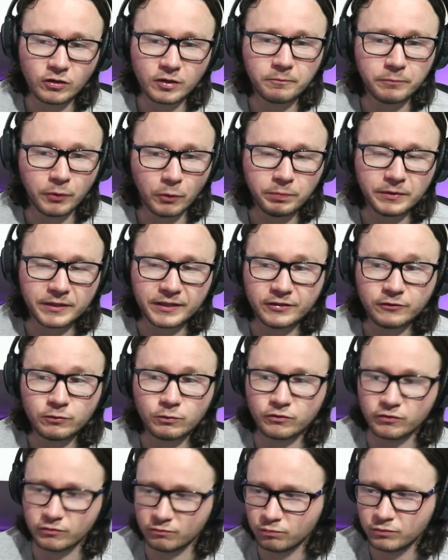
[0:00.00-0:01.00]
and published
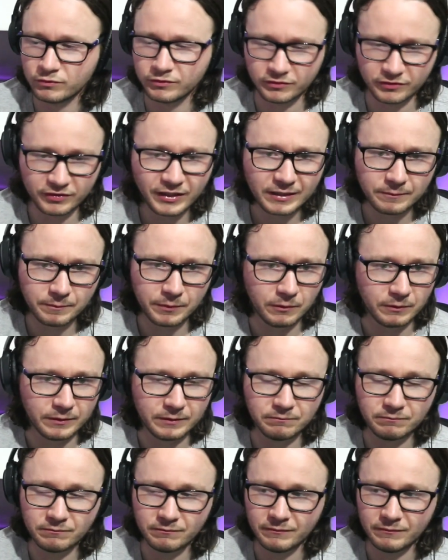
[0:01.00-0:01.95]
was a sick poem.